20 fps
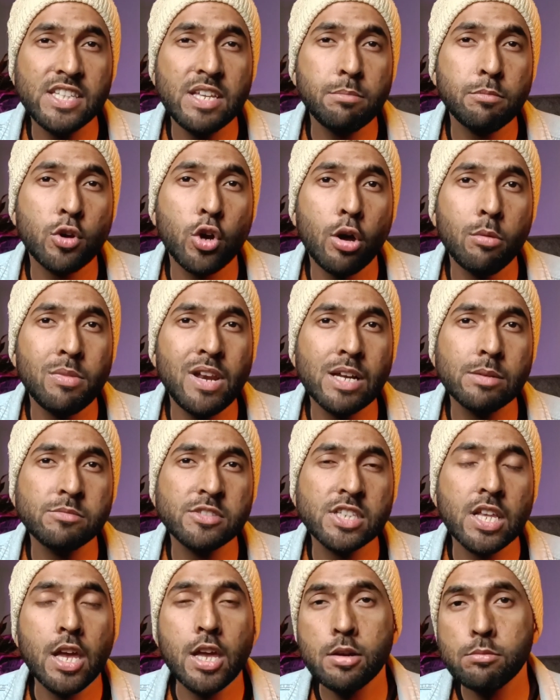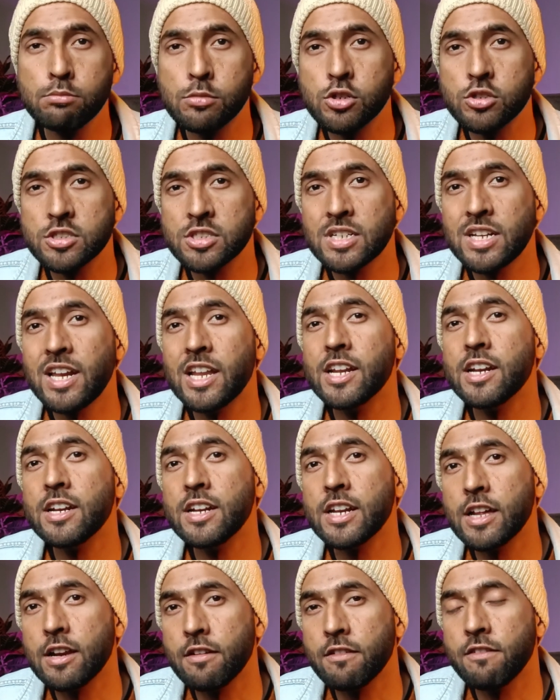the problems most
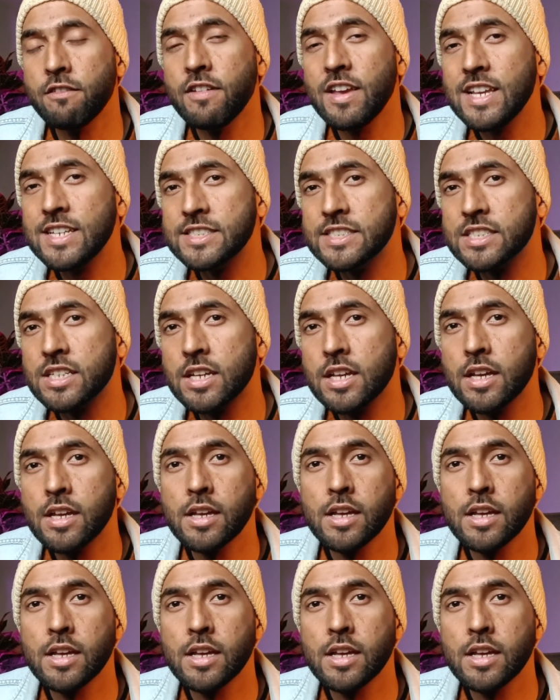learner face.